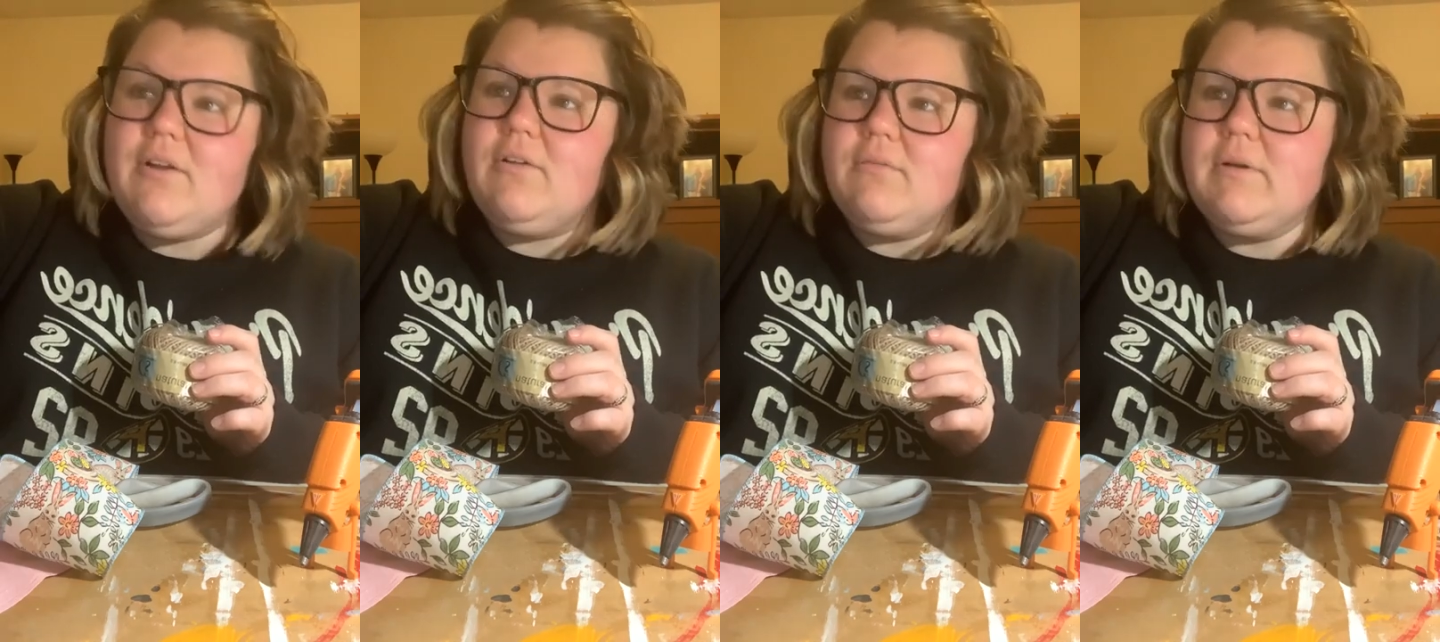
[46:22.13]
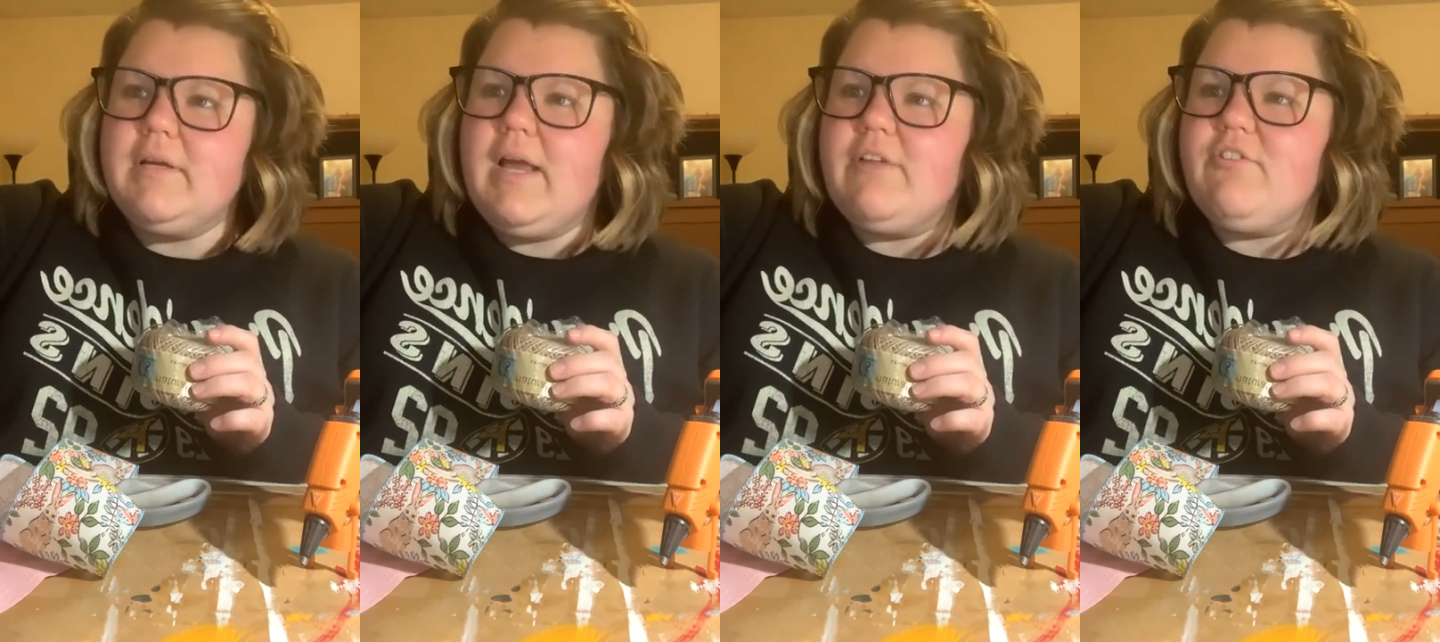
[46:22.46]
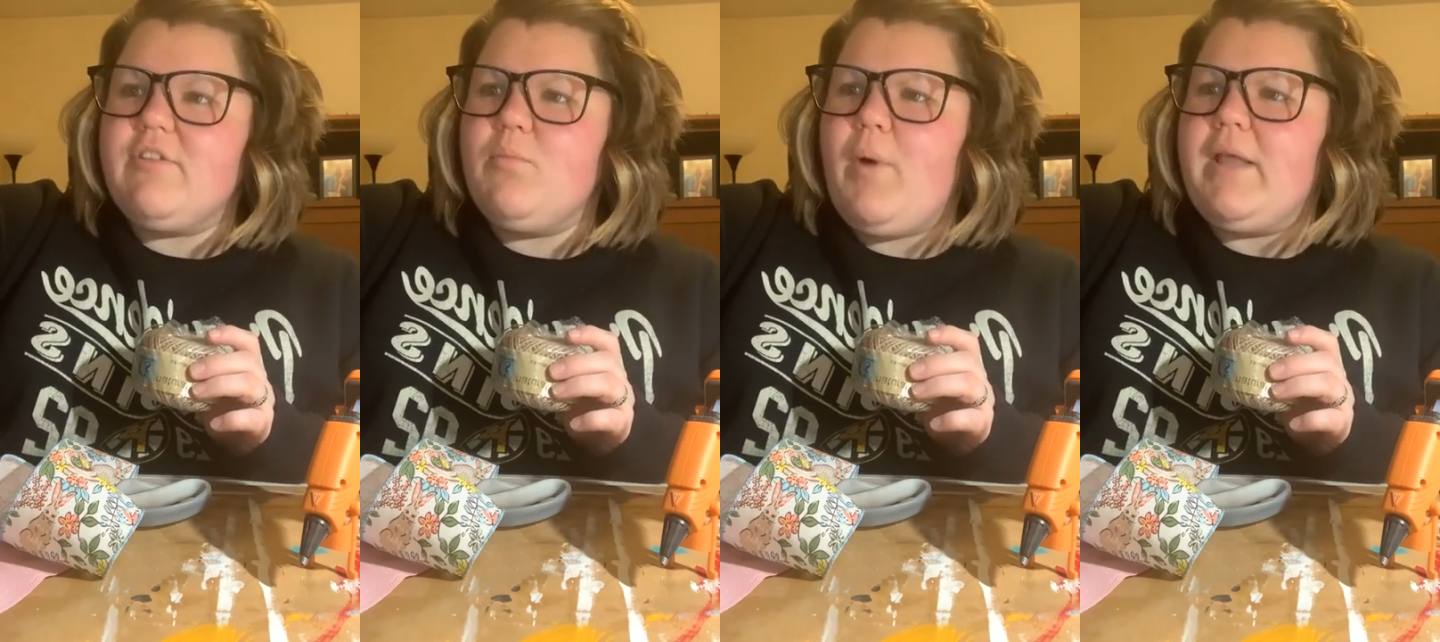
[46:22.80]
it'll get
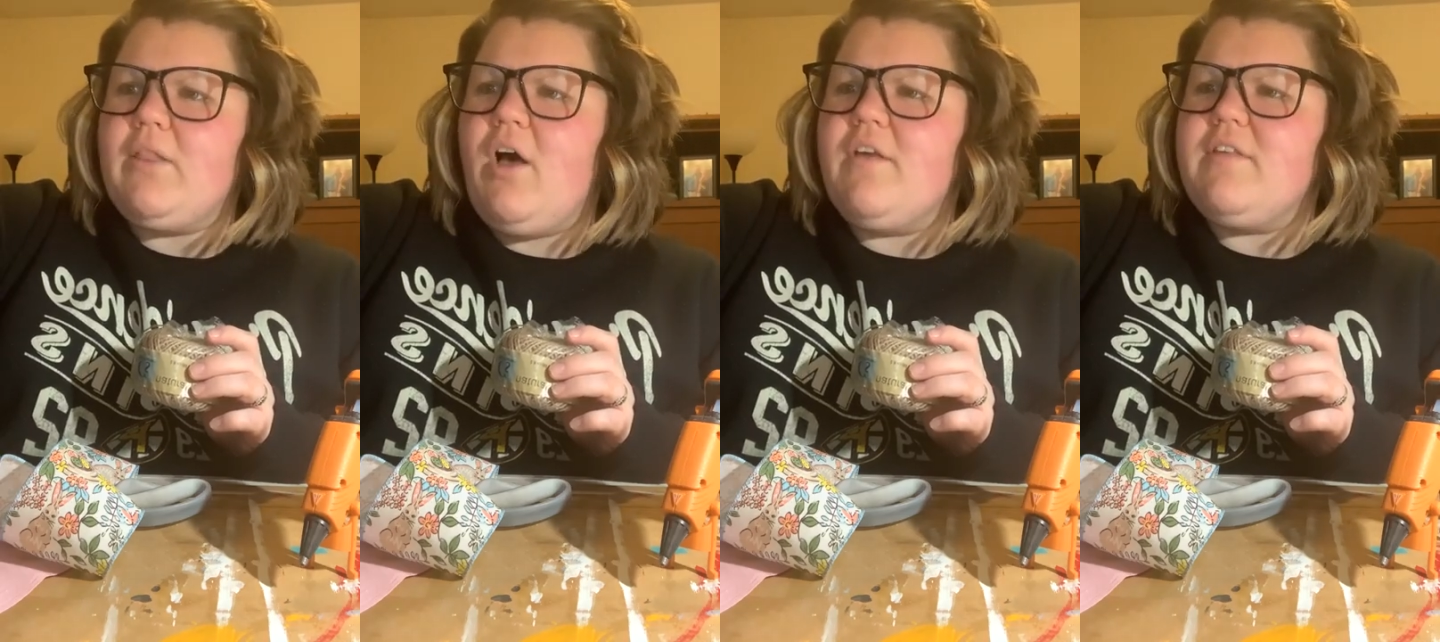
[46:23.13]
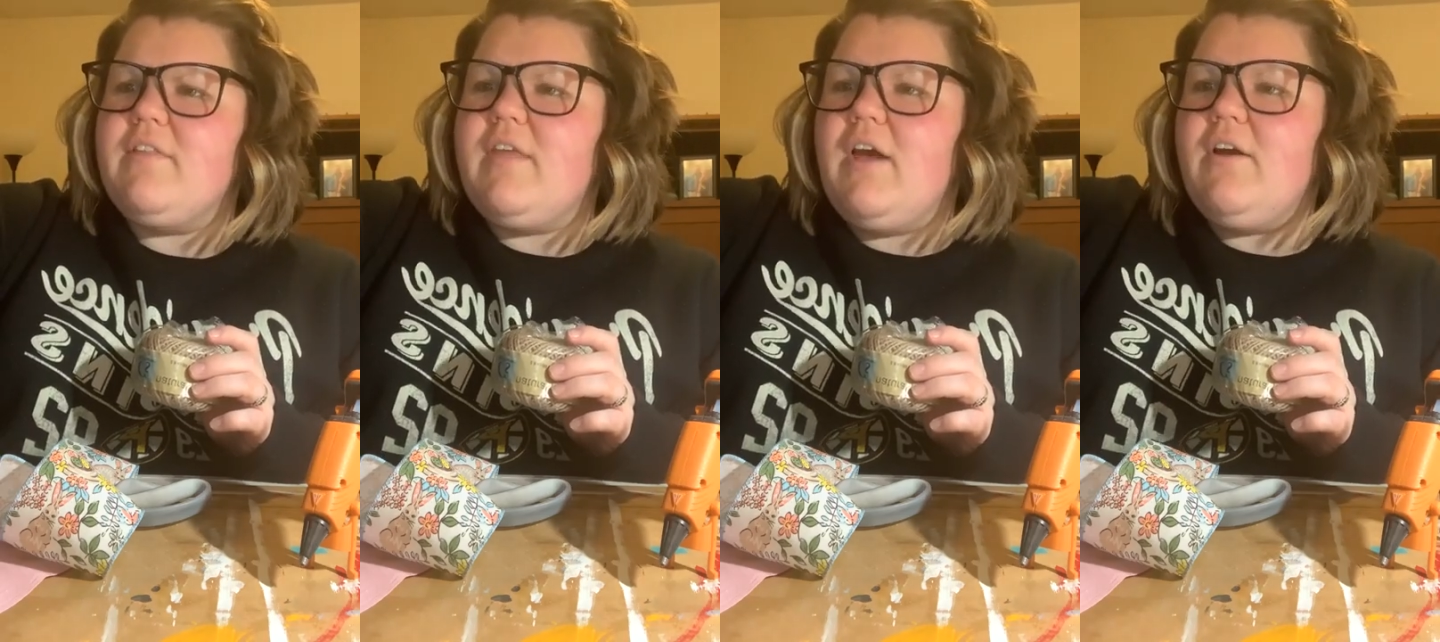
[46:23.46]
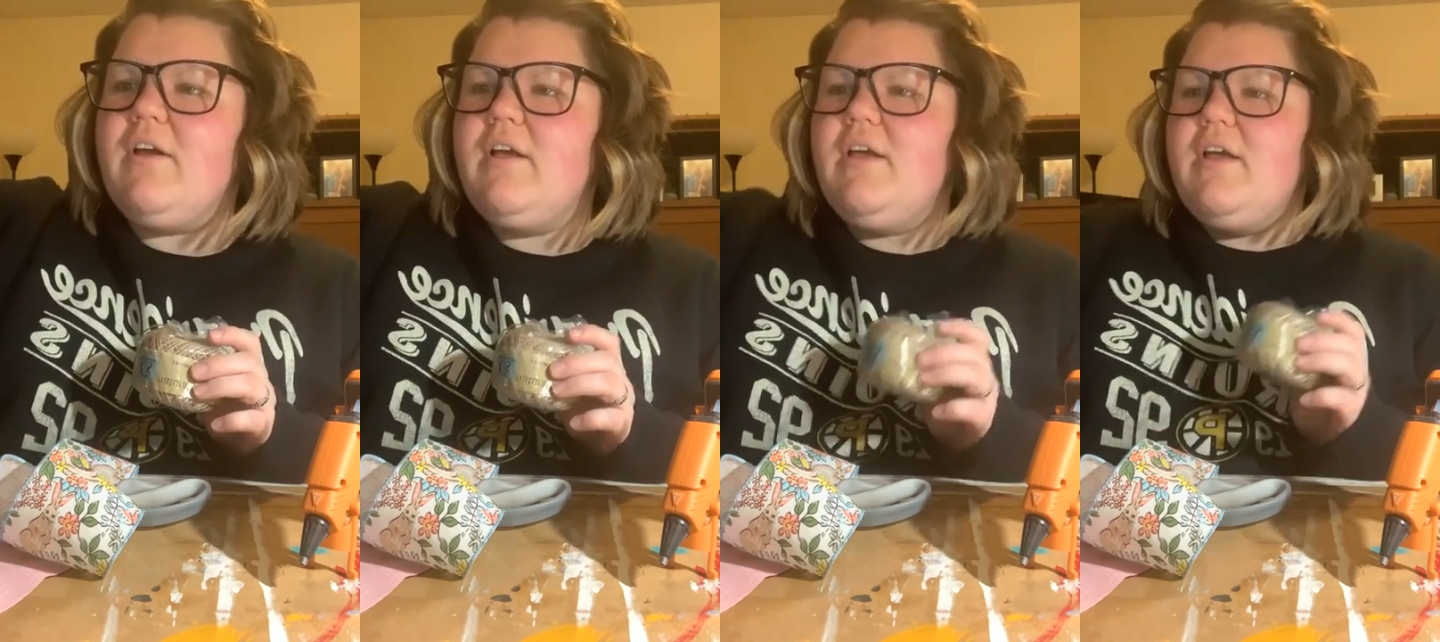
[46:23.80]
you some weight loss in
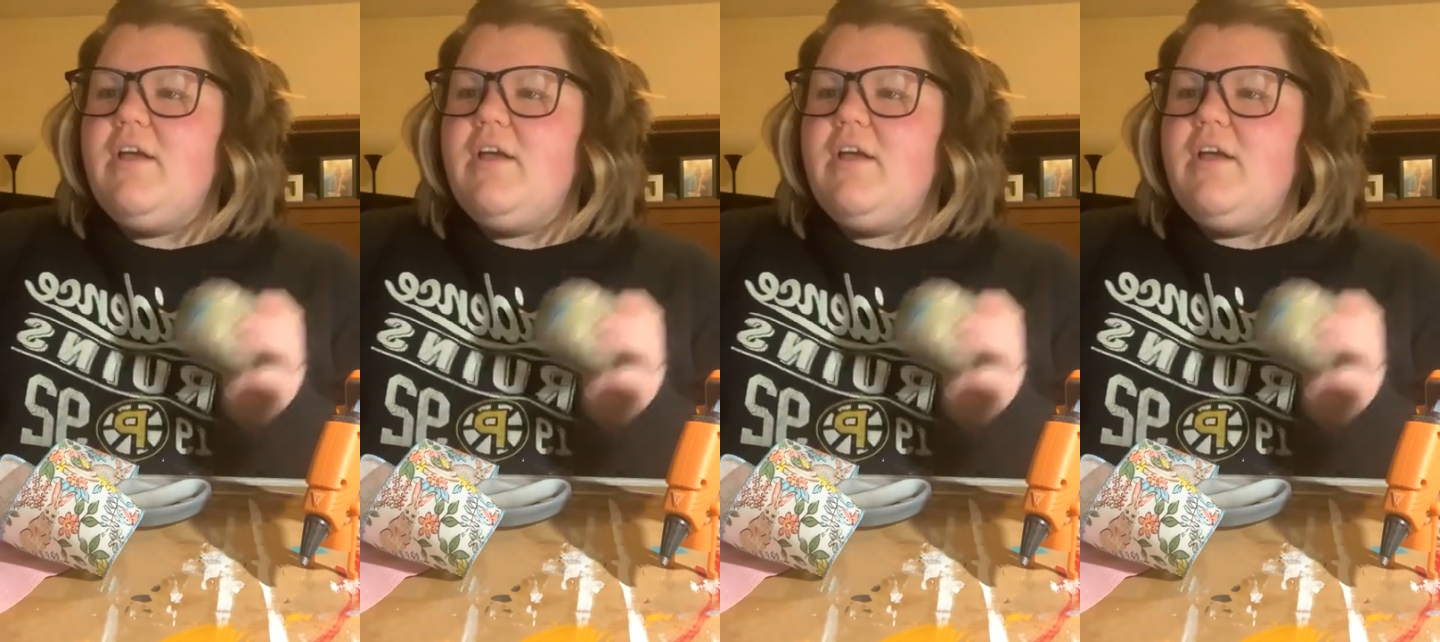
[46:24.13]
there.